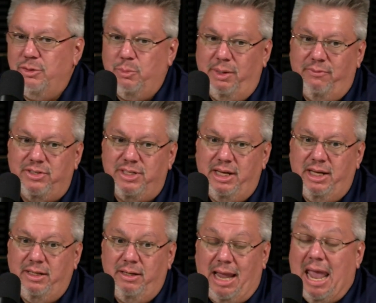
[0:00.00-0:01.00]
We've
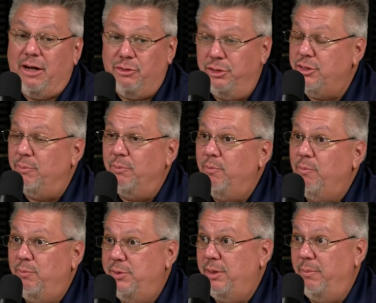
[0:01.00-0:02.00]
seen actually
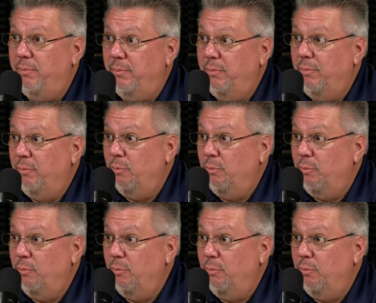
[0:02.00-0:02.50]
some